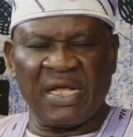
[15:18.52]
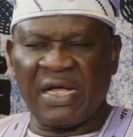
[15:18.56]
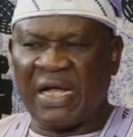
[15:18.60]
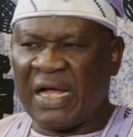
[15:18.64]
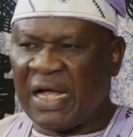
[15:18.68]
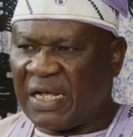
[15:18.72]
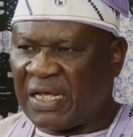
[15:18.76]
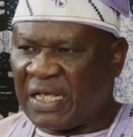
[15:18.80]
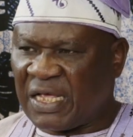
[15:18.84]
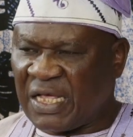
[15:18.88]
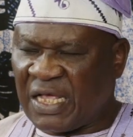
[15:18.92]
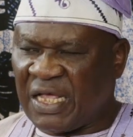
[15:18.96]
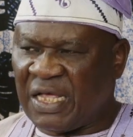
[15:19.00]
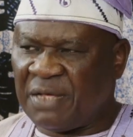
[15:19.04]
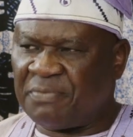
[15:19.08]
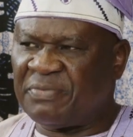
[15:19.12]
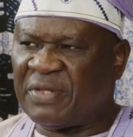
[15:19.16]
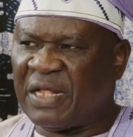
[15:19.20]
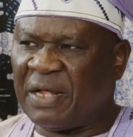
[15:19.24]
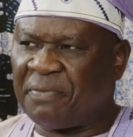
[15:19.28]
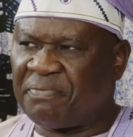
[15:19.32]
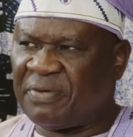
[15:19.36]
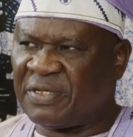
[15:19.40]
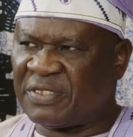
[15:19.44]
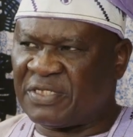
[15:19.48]
there and keep
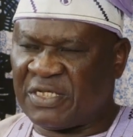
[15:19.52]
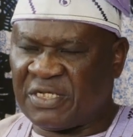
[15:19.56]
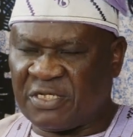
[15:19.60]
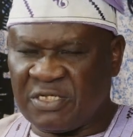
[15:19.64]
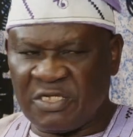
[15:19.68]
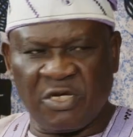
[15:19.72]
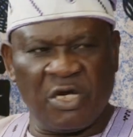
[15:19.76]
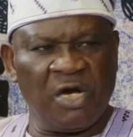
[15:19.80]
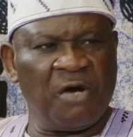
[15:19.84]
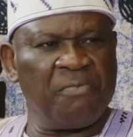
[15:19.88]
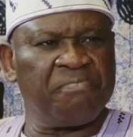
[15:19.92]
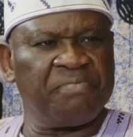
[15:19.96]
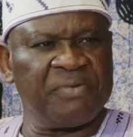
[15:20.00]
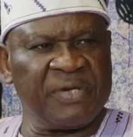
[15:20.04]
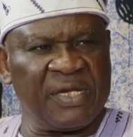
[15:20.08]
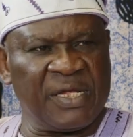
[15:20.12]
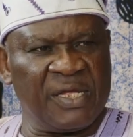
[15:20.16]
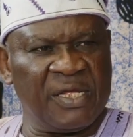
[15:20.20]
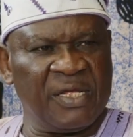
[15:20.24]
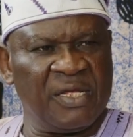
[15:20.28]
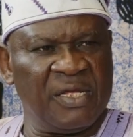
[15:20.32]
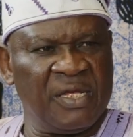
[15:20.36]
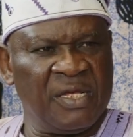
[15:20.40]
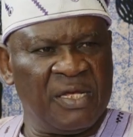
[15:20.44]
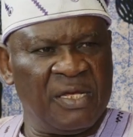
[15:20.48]
that person company.
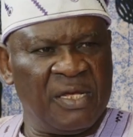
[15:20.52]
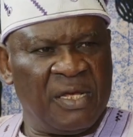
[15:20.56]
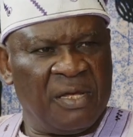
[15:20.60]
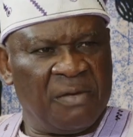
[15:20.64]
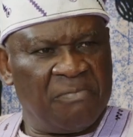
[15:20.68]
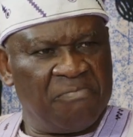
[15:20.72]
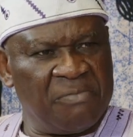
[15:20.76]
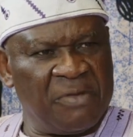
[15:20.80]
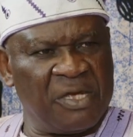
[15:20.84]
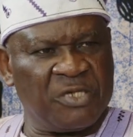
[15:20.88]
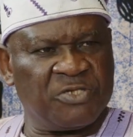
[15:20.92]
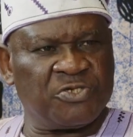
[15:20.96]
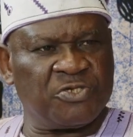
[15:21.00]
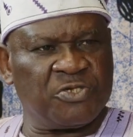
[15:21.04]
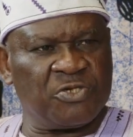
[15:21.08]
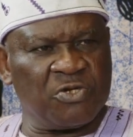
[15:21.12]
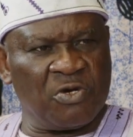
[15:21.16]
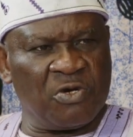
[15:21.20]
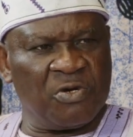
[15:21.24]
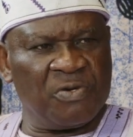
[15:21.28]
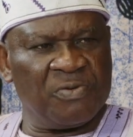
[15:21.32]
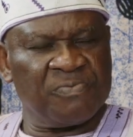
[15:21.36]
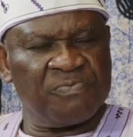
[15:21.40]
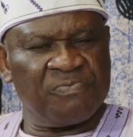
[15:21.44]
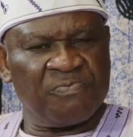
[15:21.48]
Make
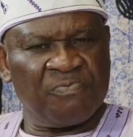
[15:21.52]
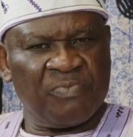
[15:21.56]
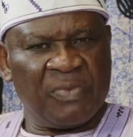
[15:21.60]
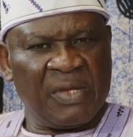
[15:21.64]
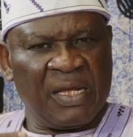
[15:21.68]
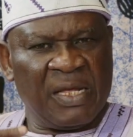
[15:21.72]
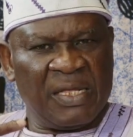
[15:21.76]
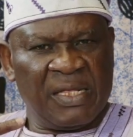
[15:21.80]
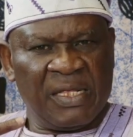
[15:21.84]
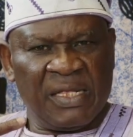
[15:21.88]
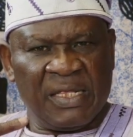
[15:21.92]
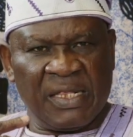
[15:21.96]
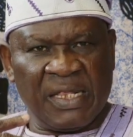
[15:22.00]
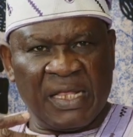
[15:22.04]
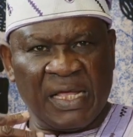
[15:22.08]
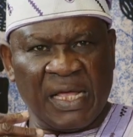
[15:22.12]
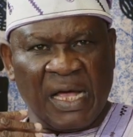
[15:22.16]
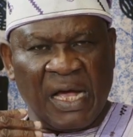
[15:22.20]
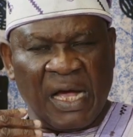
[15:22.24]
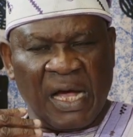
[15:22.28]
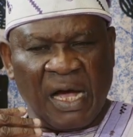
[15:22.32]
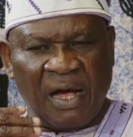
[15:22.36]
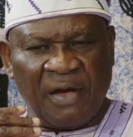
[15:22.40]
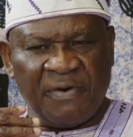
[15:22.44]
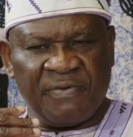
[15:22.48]
sure they
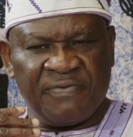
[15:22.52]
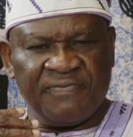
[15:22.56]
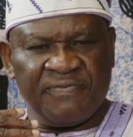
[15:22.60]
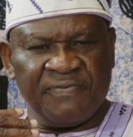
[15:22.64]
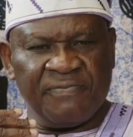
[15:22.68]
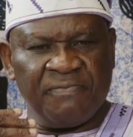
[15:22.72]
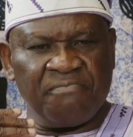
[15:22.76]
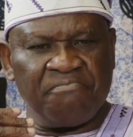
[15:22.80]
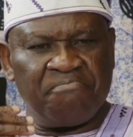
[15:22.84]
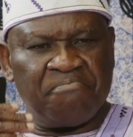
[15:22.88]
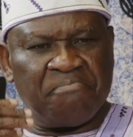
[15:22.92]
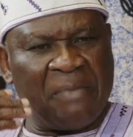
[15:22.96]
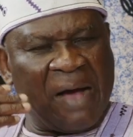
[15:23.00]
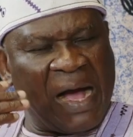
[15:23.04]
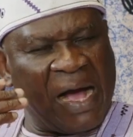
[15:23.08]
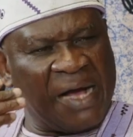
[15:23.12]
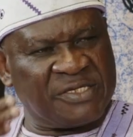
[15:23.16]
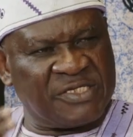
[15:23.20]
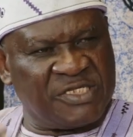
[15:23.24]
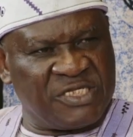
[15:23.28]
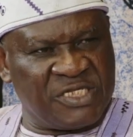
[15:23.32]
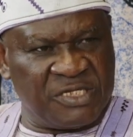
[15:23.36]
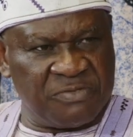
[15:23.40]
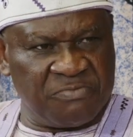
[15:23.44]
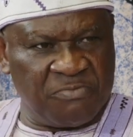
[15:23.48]
have
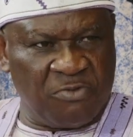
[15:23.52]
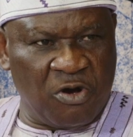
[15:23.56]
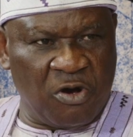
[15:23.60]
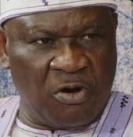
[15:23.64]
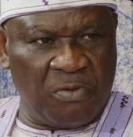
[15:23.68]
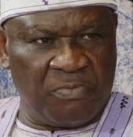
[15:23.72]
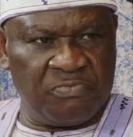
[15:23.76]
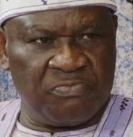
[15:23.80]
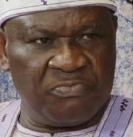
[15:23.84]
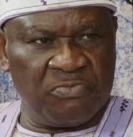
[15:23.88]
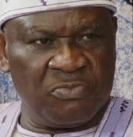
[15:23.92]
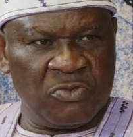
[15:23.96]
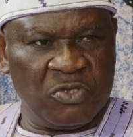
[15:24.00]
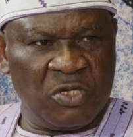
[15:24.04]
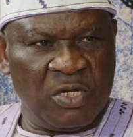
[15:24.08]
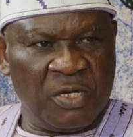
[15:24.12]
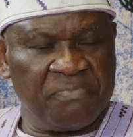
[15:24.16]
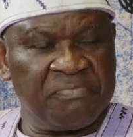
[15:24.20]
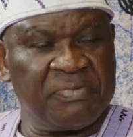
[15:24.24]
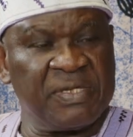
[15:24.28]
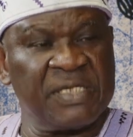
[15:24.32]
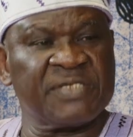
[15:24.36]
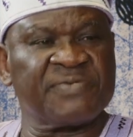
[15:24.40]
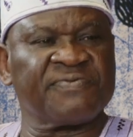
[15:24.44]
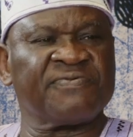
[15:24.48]
maximum
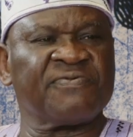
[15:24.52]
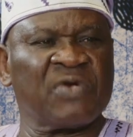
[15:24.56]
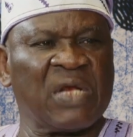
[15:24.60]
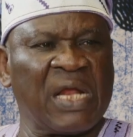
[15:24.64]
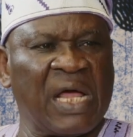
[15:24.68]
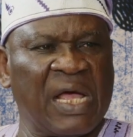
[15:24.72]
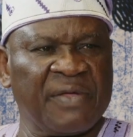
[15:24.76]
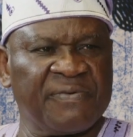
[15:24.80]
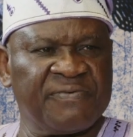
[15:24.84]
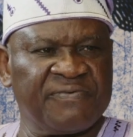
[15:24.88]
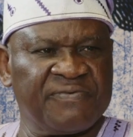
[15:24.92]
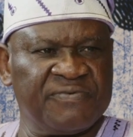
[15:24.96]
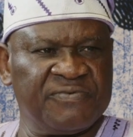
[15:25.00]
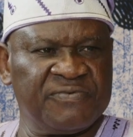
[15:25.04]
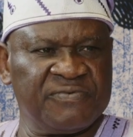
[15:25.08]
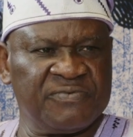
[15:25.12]
peaceful life.